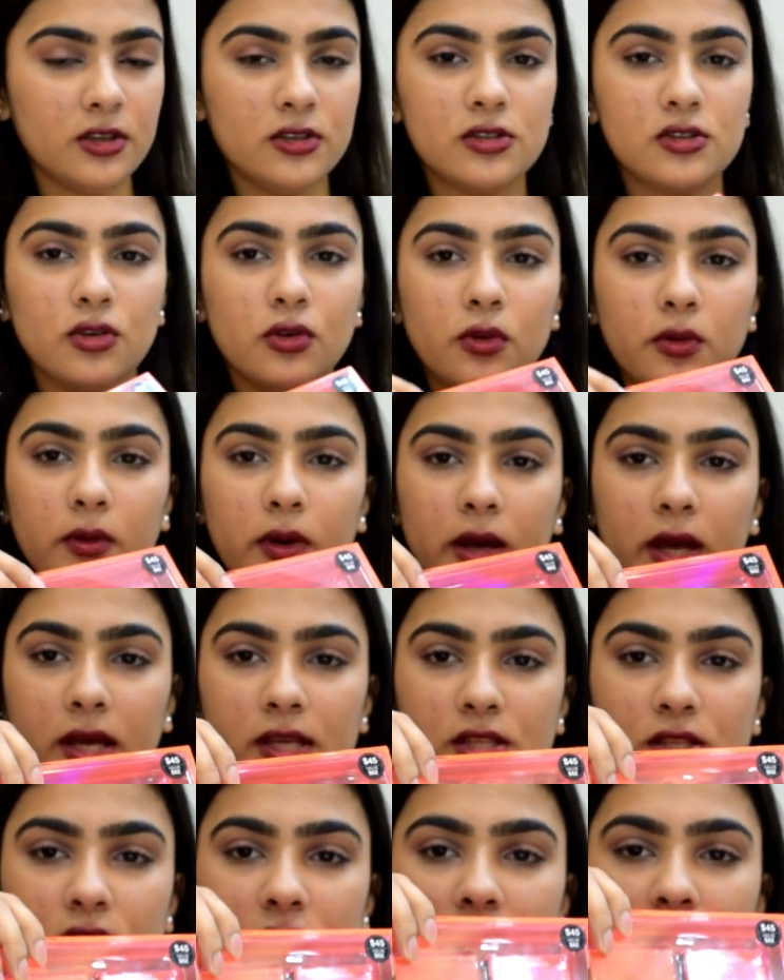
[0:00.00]
So
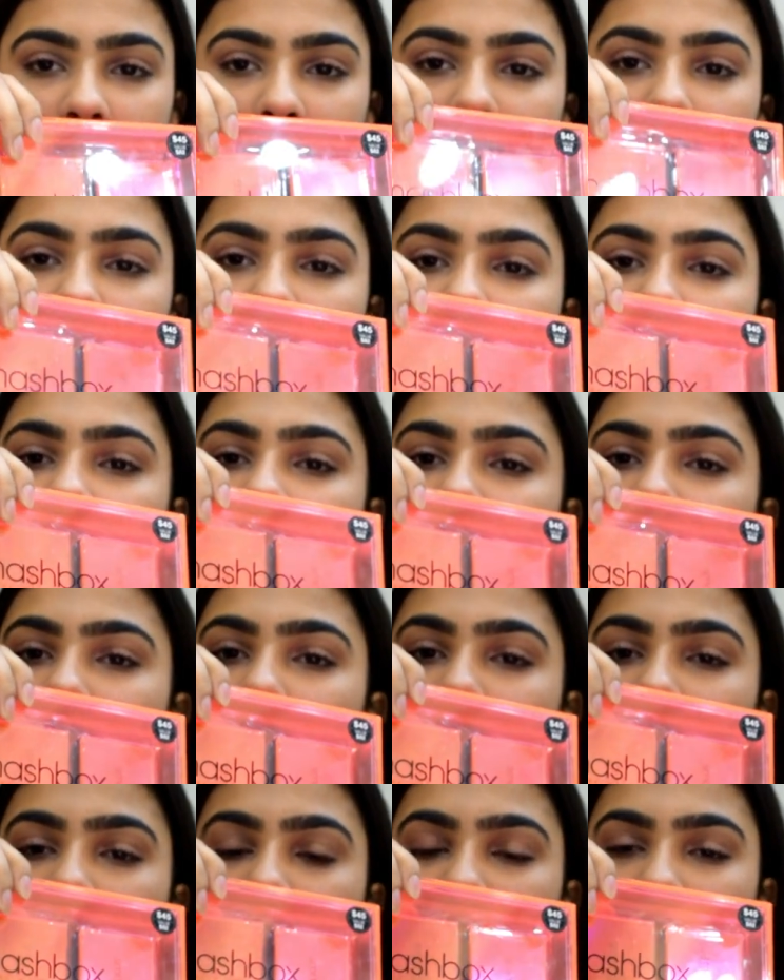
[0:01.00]
I just
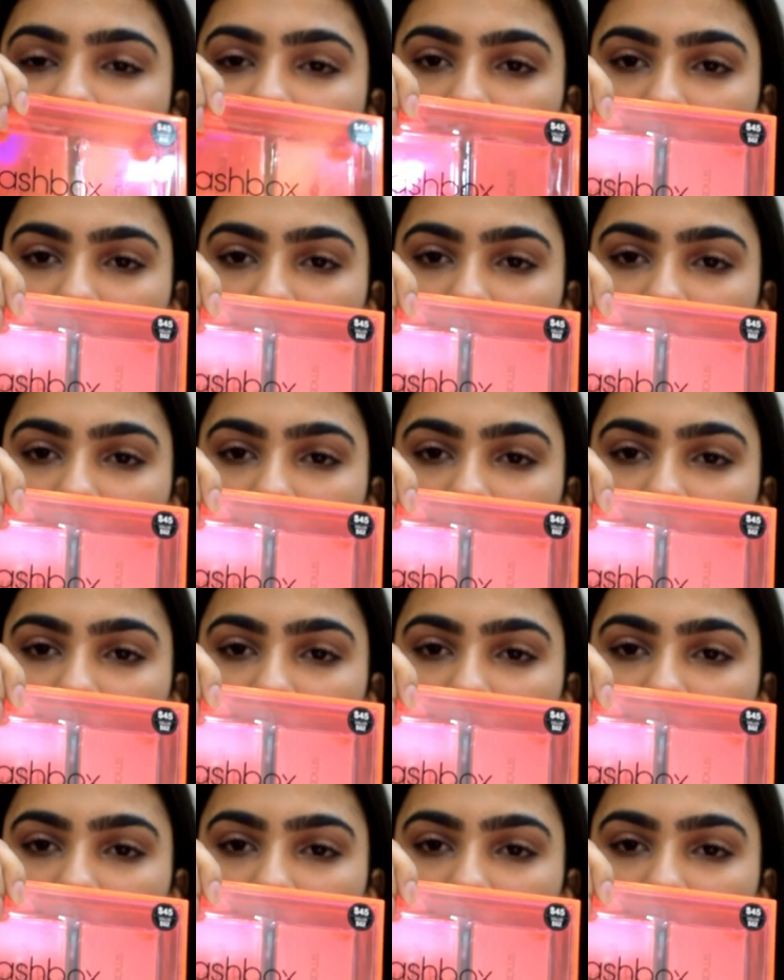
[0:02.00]
will take this